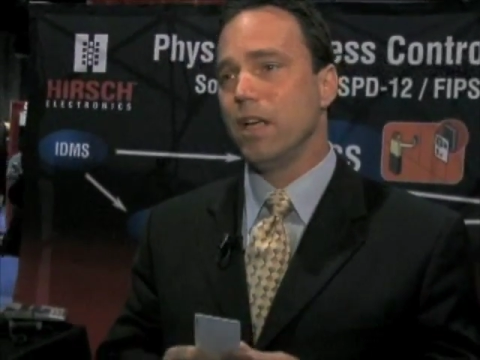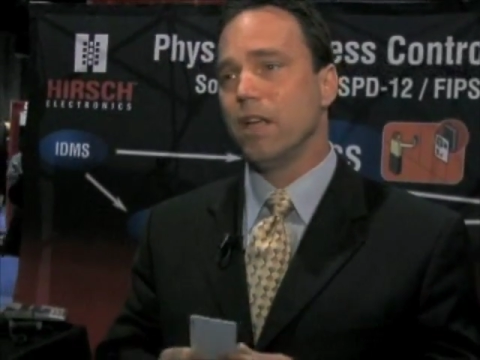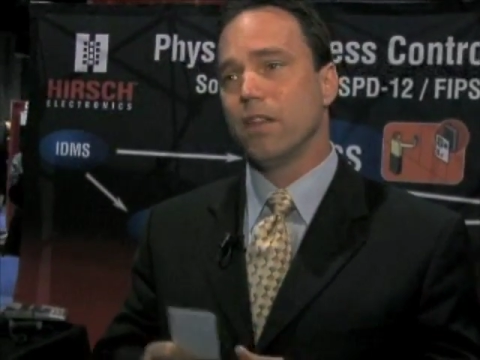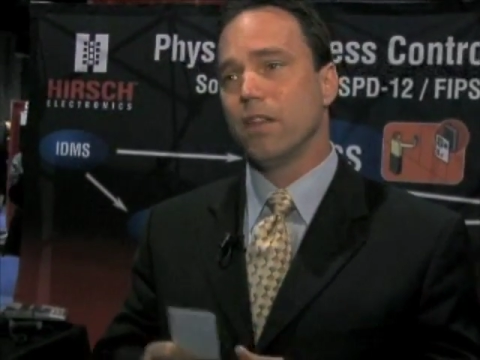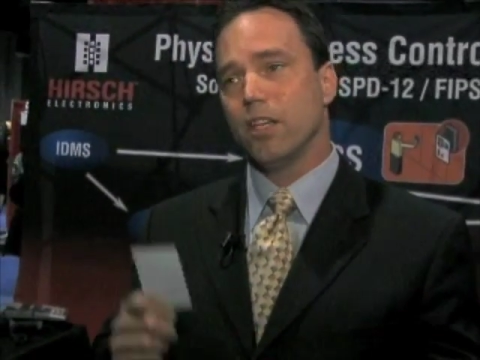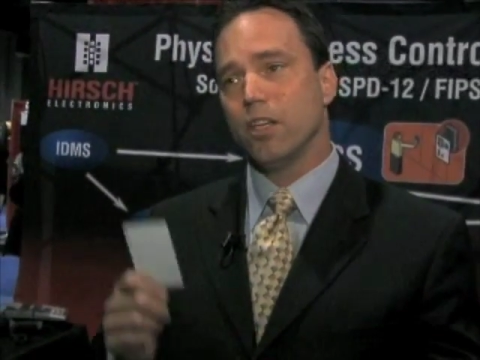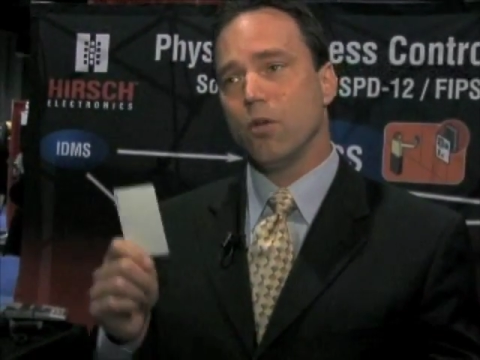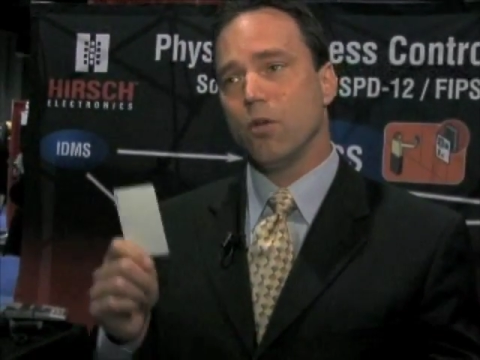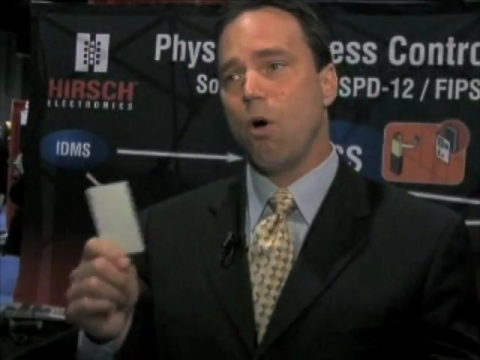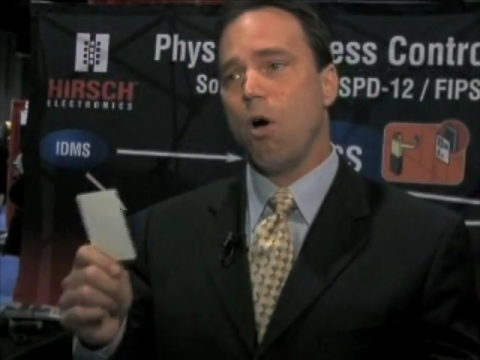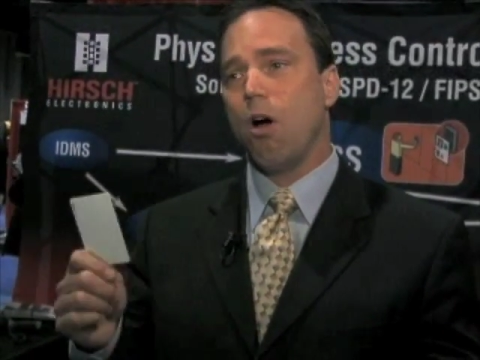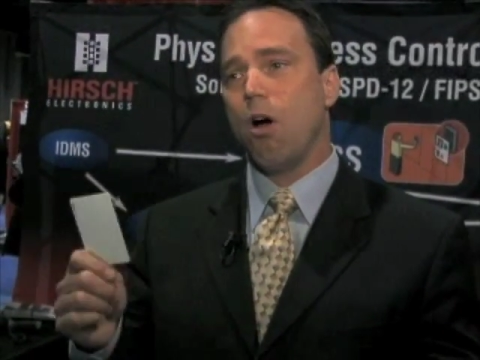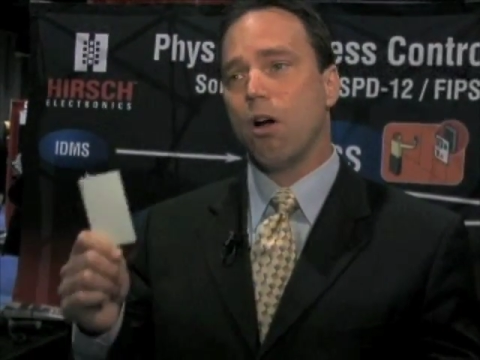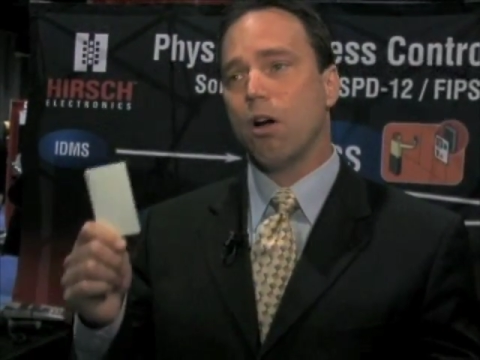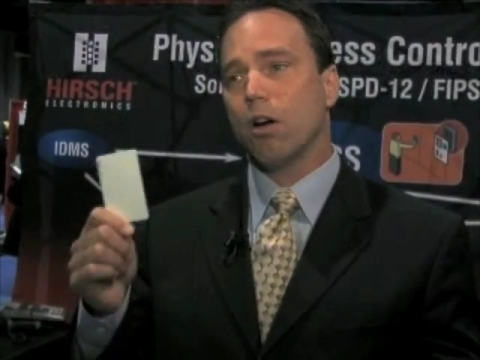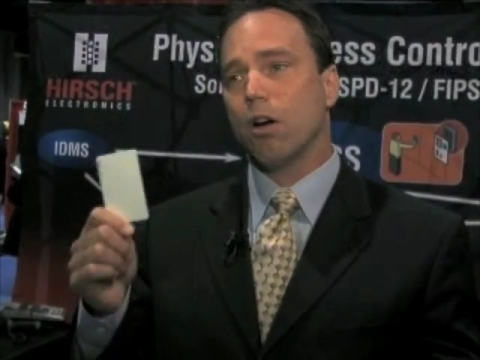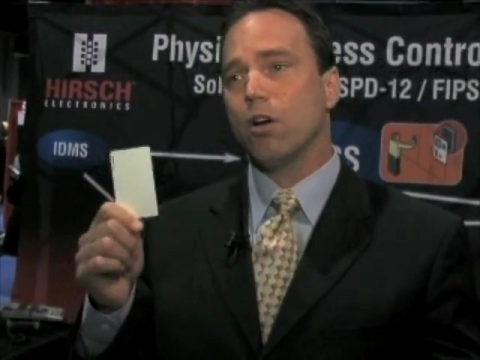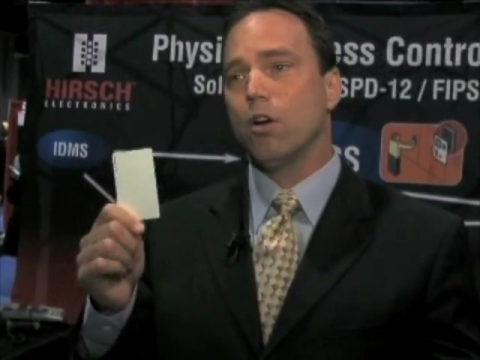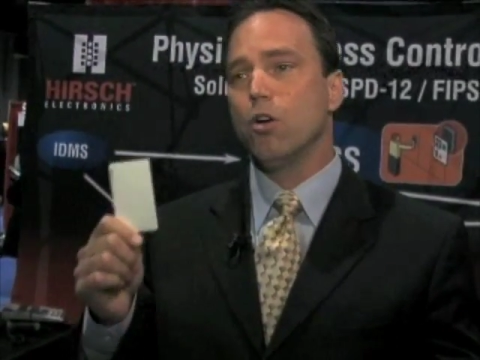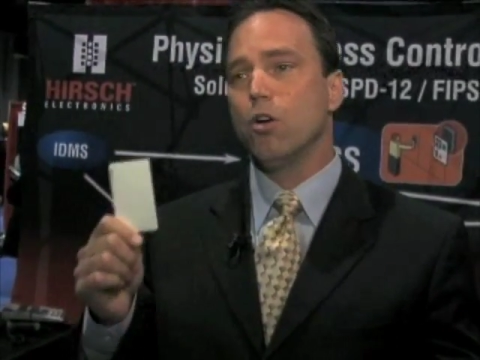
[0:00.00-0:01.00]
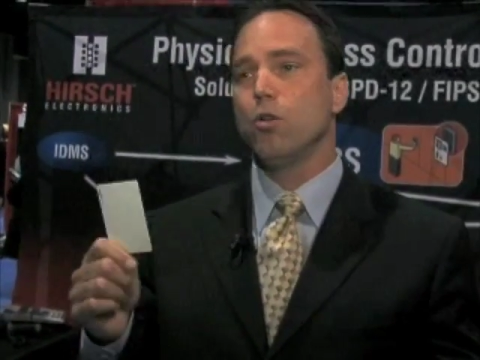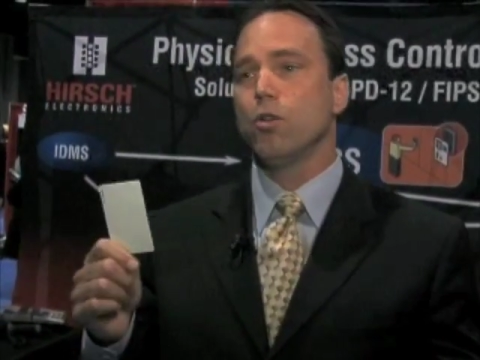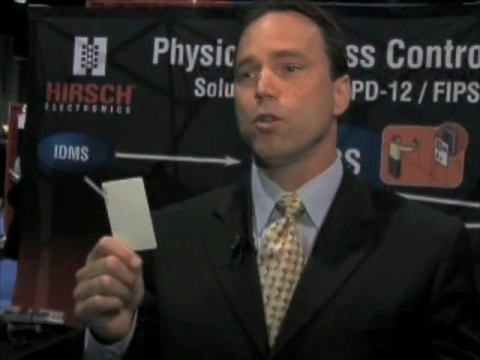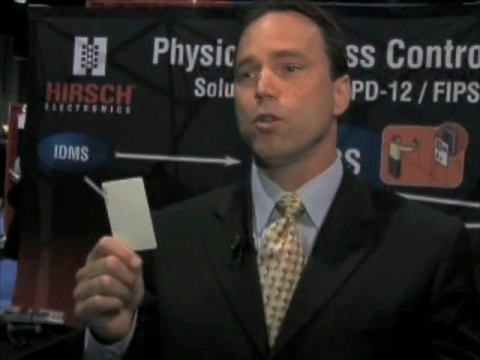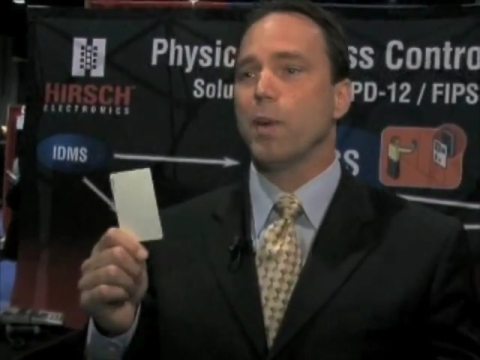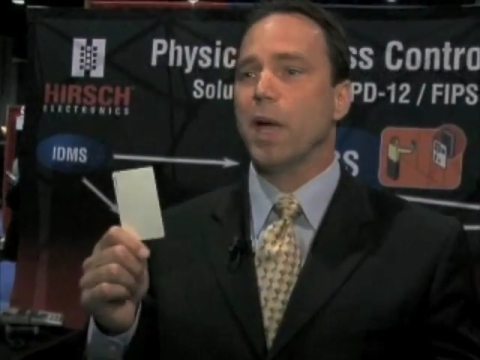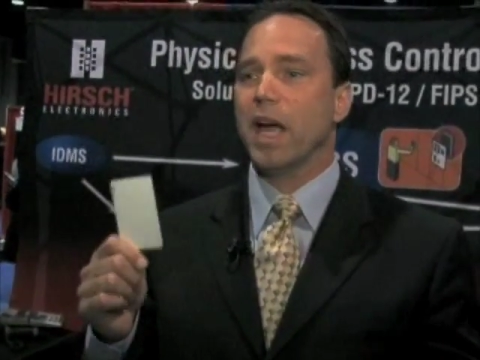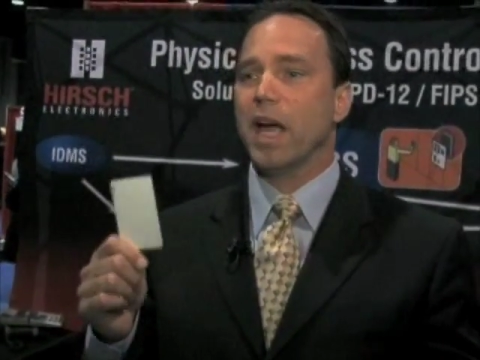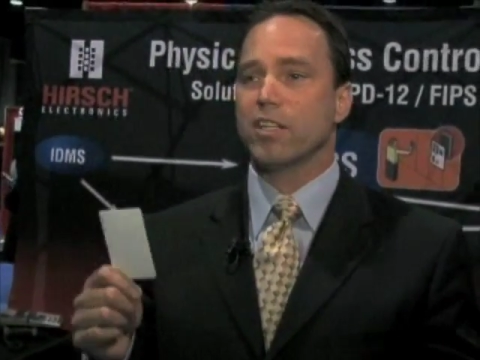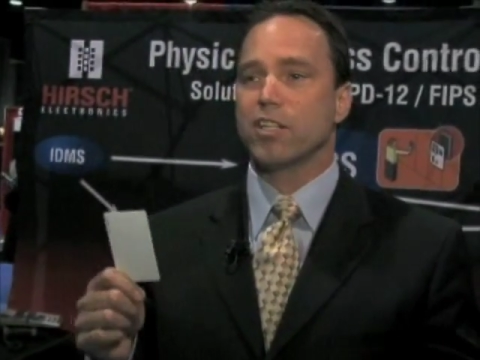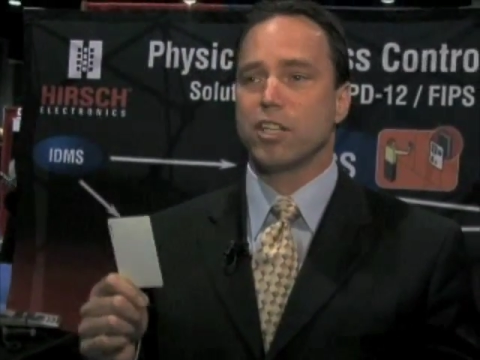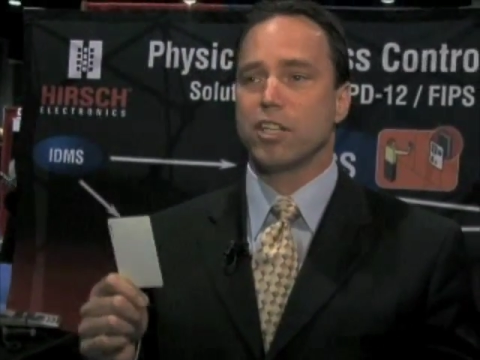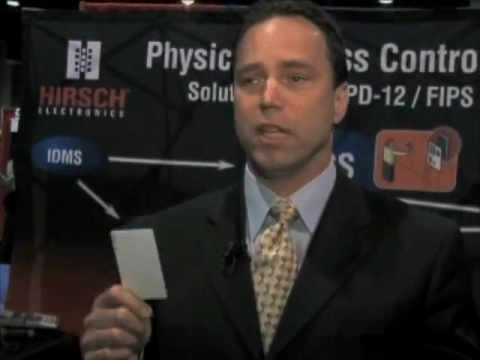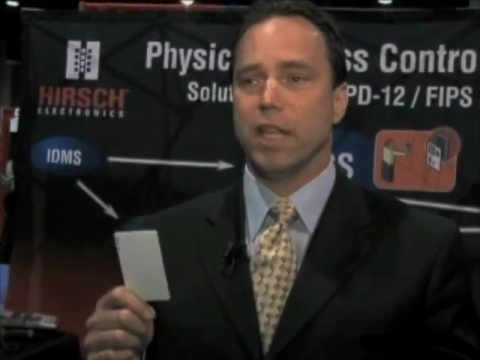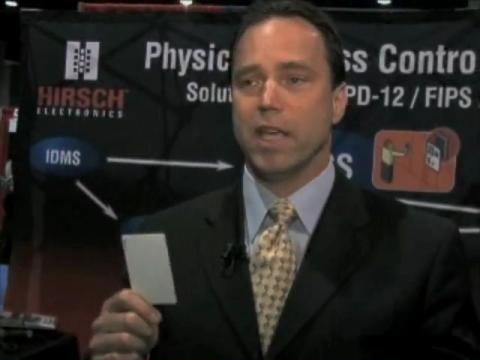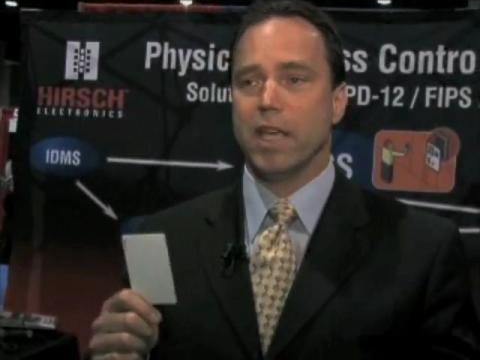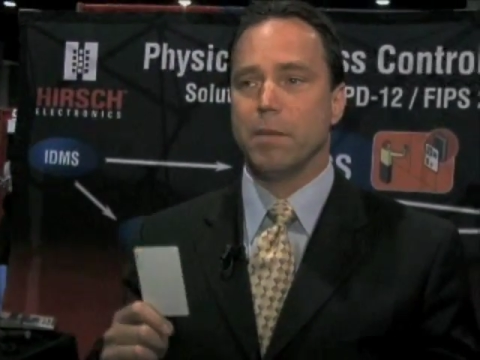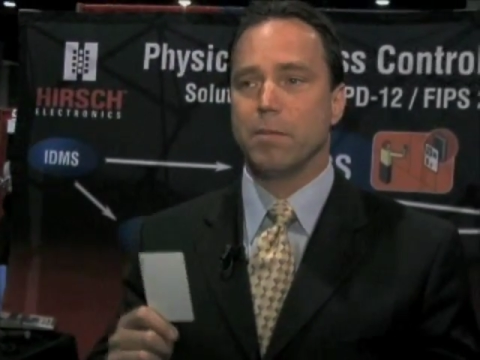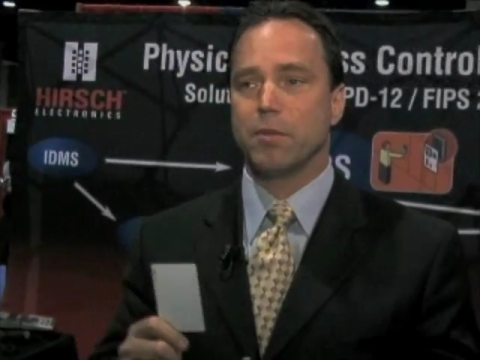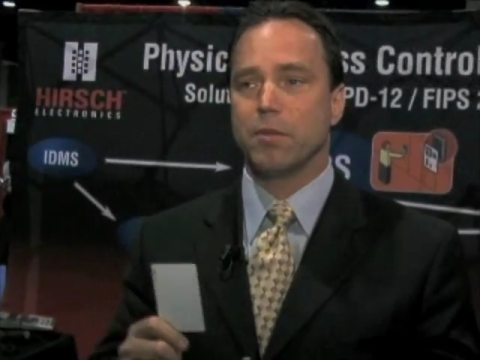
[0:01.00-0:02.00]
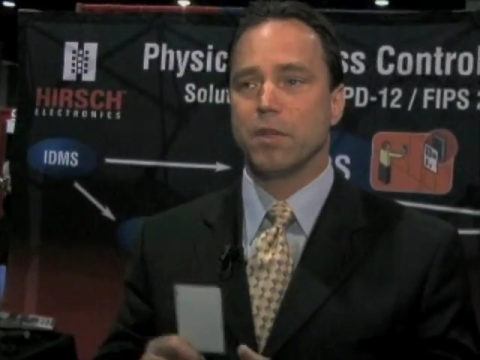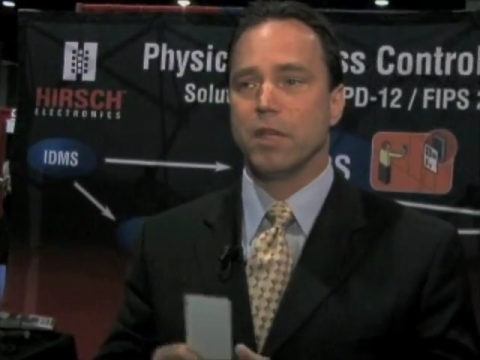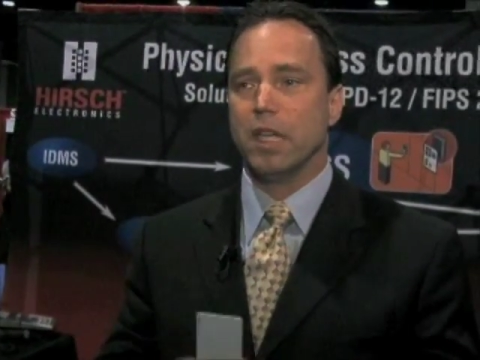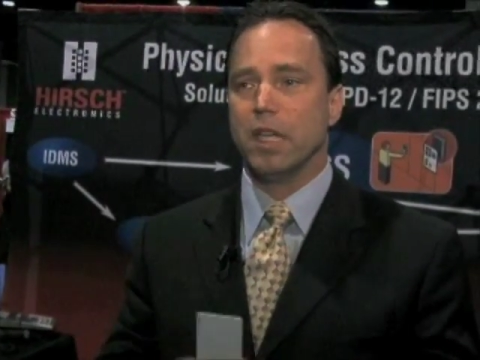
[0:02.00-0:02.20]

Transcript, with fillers: that you are who the badge claims.